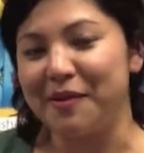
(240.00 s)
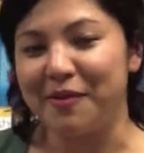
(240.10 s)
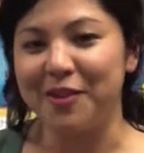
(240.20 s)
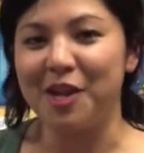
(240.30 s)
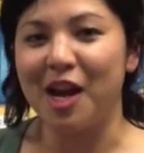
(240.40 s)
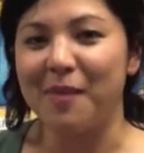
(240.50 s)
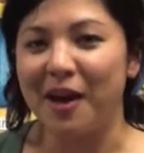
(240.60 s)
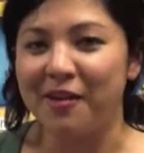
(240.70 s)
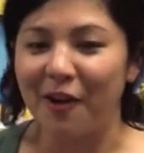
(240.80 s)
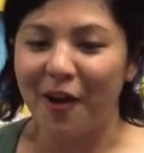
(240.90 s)
first job
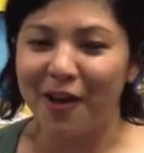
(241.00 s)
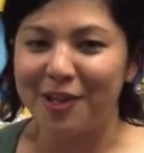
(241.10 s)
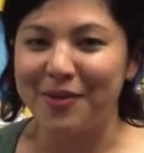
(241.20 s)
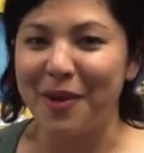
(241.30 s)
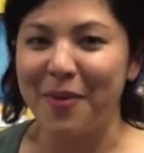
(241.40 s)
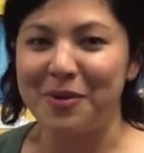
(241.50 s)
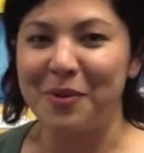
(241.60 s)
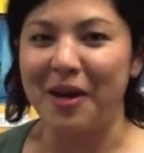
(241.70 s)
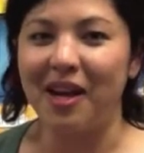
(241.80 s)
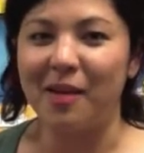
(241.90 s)
out of college when I was
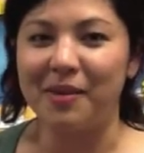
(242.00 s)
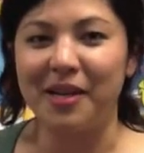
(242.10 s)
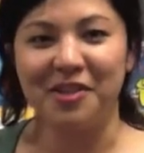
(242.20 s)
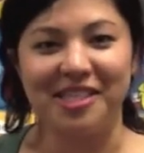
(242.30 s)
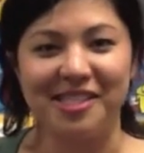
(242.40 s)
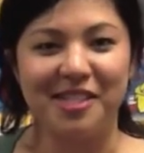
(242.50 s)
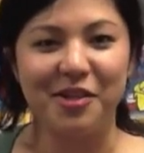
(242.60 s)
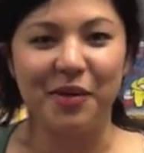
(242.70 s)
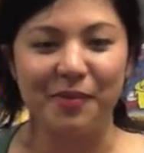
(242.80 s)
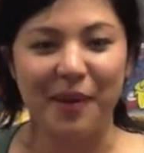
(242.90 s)
walking up and down Chestnut
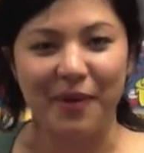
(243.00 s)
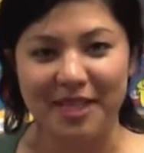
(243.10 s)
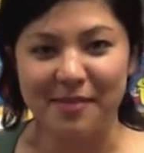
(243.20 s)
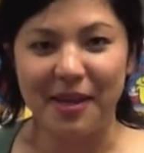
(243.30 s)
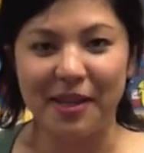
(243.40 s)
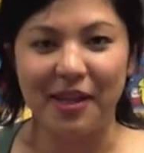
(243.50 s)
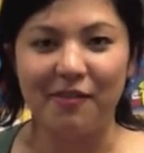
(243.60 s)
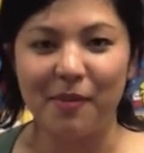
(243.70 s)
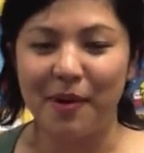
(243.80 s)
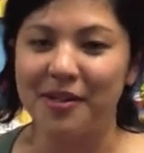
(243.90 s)
Street with my resume looking
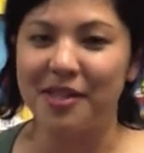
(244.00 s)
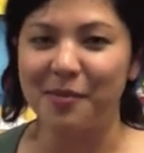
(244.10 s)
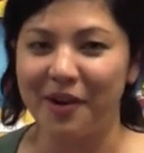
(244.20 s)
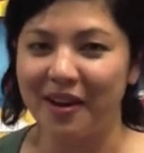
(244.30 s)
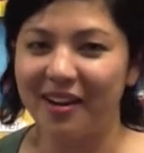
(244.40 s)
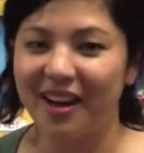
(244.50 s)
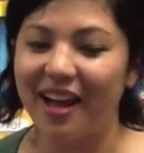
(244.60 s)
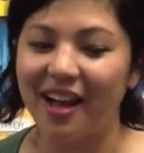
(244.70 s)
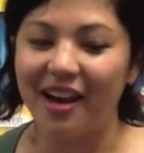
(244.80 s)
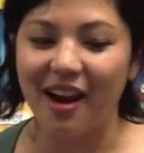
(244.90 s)
for part-time work. I
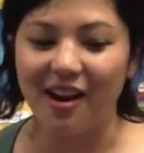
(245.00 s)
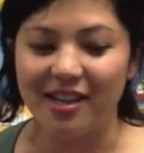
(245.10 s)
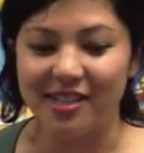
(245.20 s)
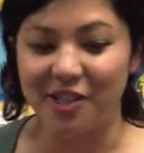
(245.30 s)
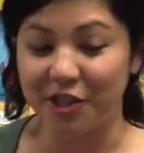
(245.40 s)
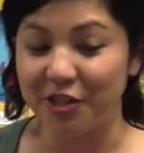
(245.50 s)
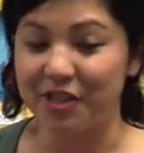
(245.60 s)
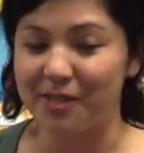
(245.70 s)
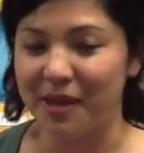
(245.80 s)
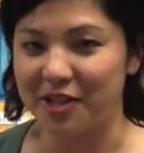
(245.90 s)
got hired as the
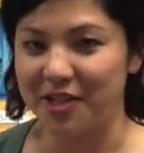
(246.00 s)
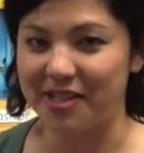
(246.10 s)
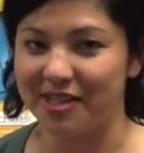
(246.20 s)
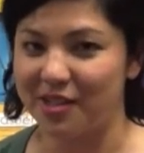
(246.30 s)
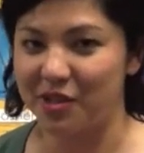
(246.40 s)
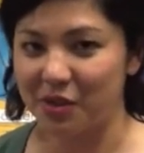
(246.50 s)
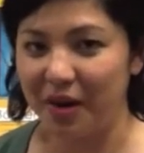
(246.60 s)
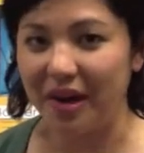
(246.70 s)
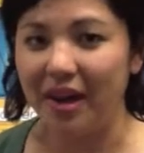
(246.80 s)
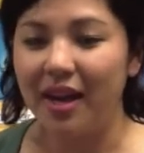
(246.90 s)
children's specialist in the
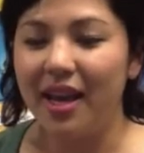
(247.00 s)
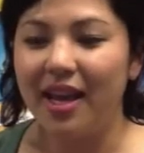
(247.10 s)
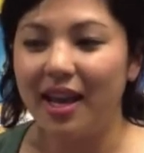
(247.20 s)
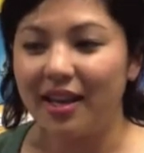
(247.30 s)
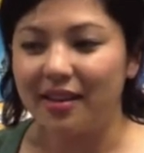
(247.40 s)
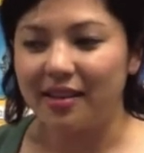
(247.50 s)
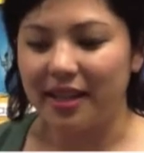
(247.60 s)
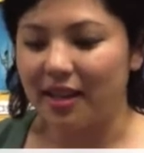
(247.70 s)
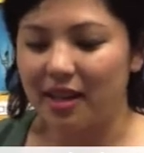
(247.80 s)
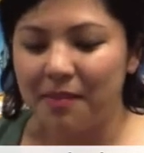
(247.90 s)
store and I
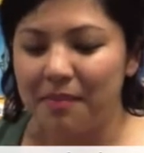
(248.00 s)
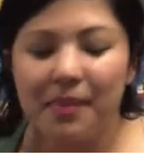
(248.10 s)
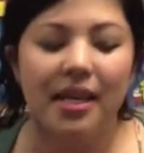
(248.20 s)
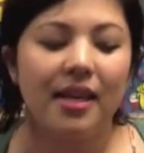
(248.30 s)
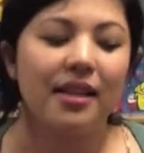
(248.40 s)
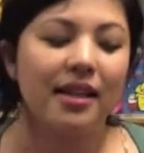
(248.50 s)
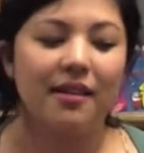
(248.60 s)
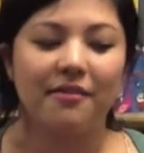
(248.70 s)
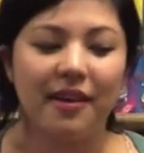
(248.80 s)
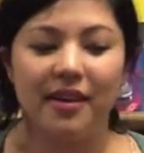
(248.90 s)
like immediately
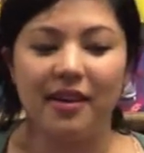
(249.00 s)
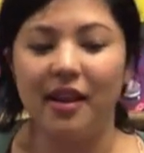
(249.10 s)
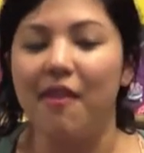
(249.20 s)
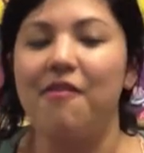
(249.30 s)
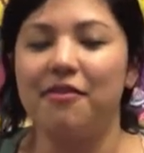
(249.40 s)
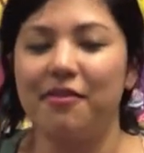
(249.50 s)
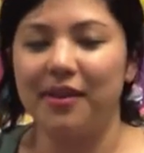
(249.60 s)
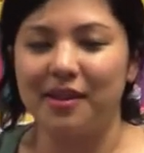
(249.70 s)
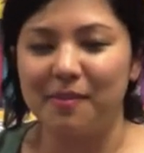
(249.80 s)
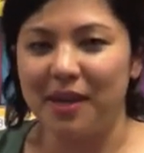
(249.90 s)
fell in love
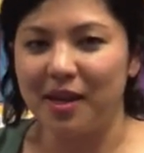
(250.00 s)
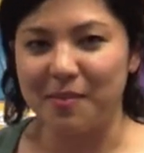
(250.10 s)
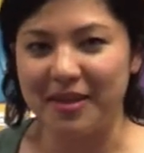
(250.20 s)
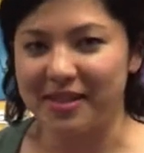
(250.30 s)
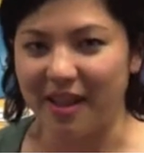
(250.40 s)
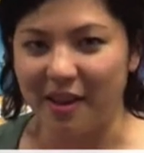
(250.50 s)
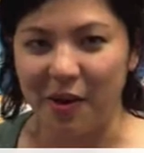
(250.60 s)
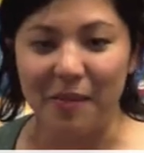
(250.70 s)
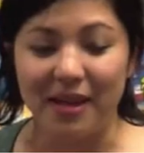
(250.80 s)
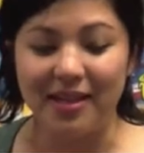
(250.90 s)
with being a
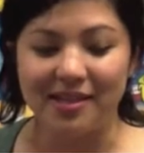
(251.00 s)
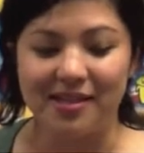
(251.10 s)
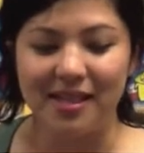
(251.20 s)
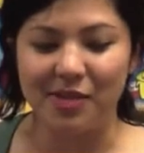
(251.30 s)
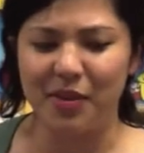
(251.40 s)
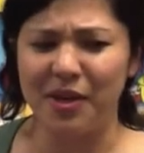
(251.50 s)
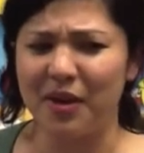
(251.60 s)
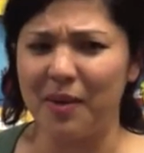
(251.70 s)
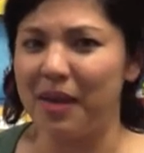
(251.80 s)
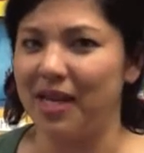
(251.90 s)
bookseller because it's where you
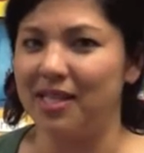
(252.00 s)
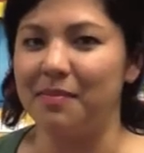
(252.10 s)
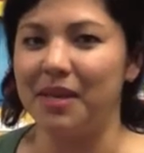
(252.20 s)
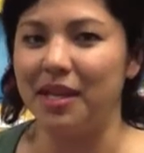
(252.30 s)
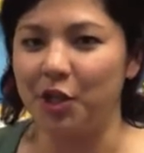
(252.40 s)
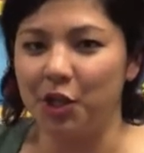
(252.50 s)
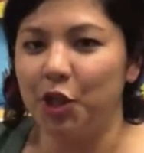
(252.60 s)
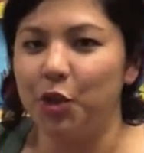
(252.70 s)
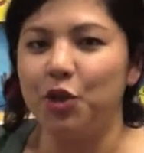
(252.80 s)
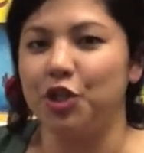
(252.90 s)
get paid to be a
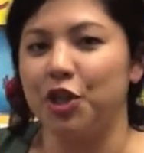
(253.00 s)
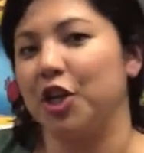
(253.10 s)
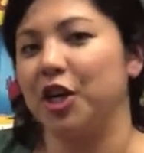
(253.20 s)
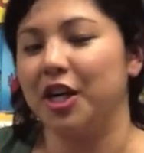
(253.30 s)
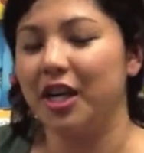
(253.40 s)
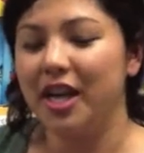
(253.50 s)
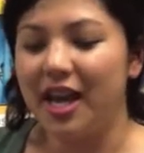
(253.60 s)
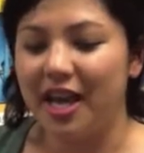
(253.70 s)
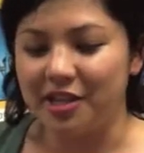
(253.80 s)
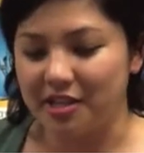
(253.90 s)
huge nerd
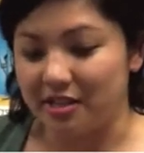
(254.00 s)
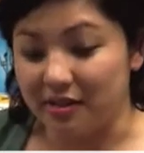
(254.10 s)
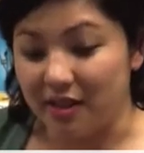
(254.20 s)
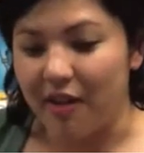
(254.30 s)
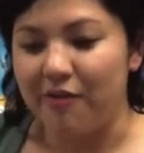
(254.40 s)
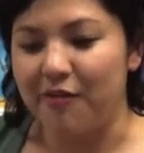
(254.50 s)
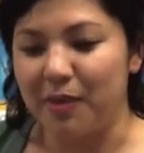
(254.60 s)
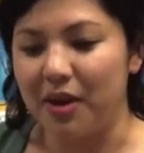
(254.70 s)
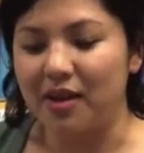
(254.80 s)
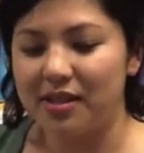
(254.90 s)
and just love
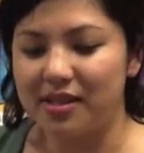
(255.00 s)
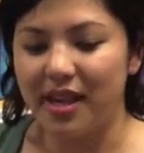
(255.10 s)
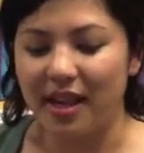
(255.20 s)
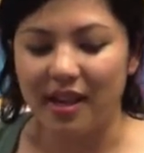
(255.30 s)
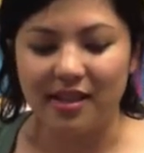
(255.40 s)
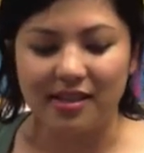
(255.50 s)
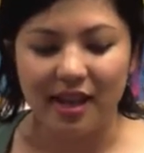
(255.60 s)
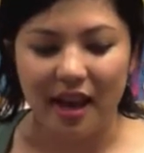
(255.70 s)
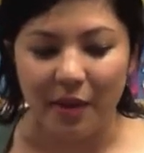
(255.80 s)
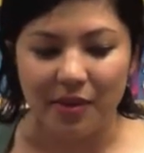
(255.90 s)
books. And
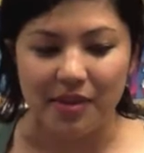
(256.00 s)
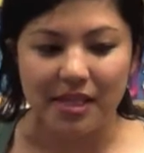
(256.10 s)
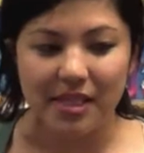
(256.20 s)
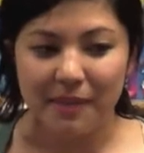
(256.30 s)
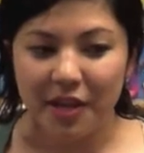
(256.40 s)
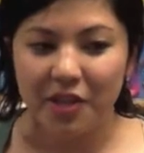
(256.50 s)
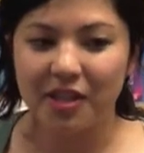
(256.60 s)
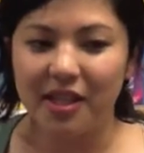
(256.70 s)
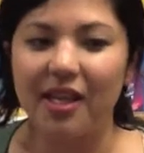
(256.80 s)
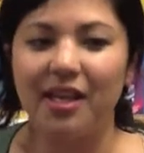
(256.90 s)
I was
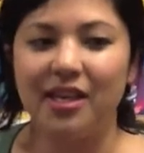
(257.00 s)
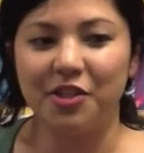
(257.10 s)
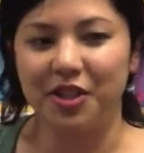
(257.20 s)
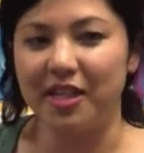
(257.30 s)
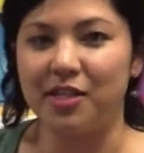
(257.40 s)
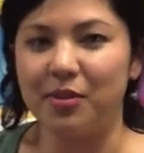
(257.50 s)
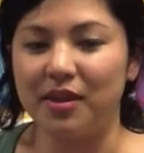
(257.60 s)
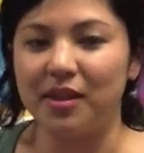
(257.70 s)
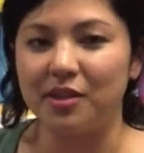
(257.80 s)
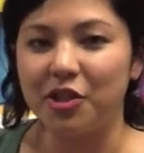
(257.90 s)
especially entranced
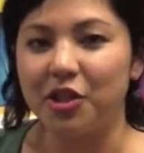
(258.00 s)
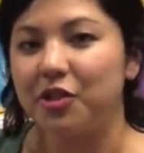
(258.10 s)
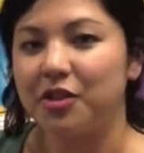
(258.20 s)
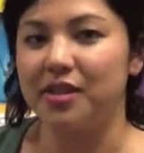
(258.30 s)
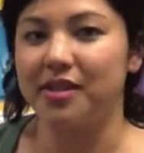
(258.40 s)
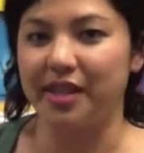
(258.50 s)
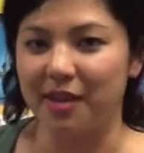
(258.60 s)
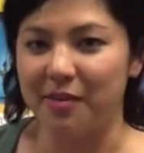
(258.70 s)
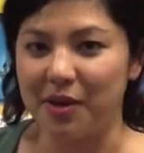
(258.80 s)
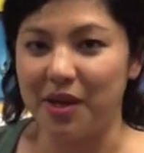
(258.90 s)
with the children's lit
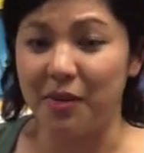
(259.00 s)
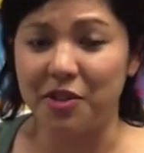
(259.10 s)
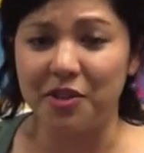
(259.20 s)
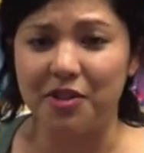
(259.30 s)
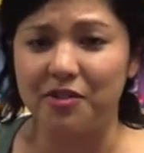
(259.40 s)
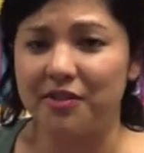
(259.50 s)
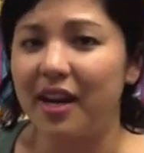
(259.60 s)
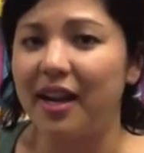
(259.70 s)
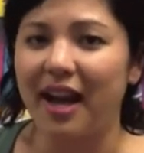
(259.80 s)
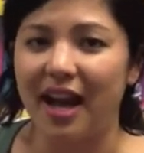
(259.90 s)
community, which is just
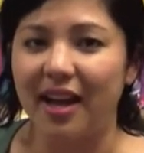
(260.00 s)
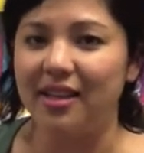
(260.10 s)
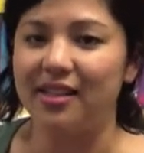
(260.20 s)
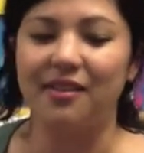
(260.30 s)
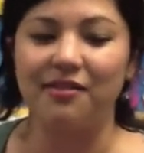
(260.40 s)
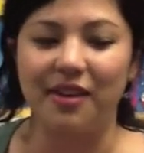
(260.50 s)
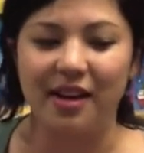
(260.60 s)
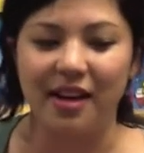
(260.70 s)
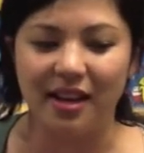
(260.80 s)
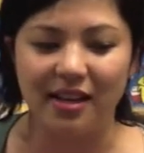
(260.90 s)
very kind and
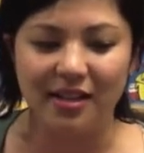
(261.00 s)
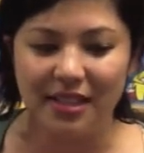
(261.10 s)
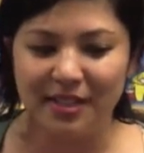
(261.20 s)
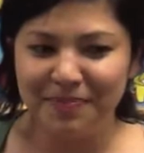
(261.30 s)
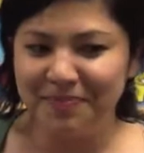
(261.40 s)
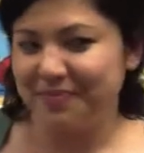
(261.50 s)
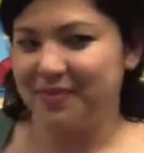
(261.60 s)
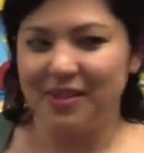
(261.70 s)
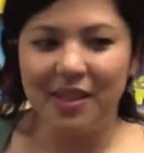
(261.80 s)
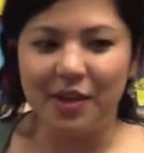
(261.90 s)
very
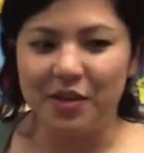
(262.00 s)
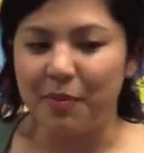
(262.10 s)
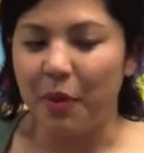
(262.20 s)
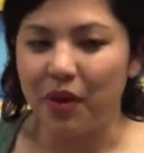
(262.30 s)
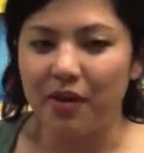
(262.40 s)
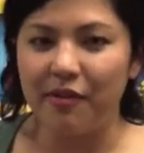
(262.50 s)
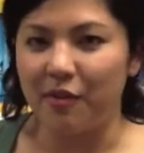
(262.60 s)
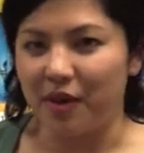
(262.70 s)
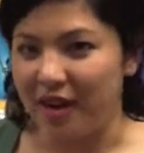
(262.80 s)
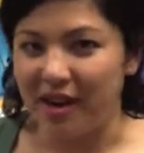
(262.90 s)
you know, supportive of
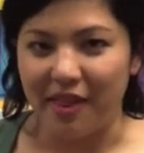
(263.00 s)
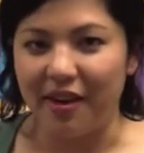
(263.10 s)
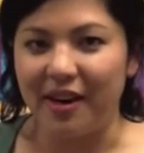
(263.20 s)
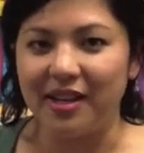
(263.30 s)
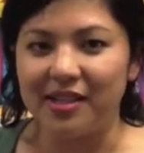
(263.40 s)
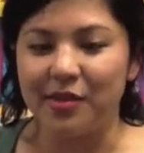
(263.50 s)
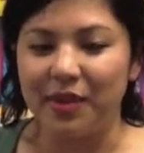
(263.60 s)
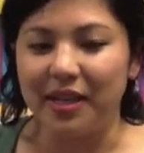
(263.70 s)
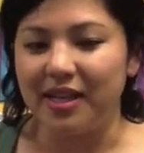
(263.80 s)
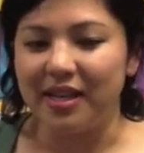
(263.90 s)
one another, and it's a
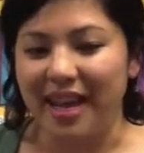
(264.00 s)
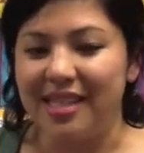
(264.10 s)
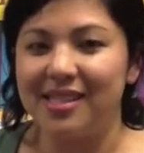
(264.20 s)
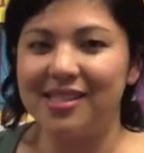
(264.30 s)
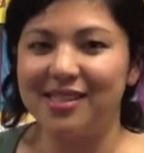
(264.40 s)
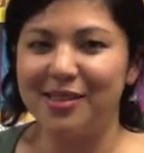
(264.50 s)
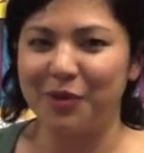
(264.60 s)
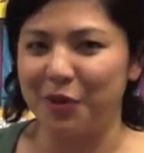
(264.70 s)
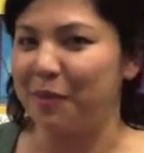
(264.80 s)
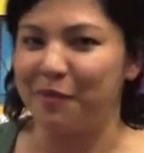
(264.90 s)
really nice
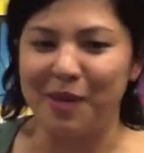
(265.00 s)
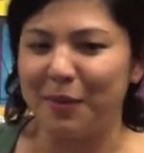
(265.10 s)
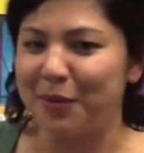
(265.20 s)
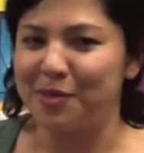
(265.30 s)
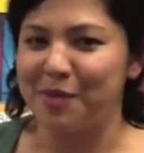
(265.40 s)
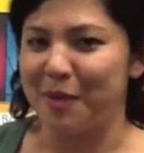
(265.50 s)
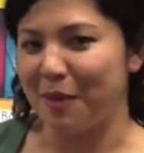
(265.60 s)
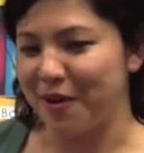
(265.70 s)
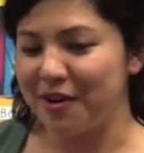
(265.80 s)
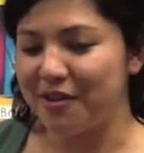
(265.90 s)
group of people to be a
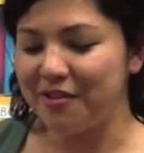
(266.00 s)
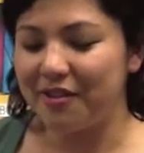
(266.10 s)
part of.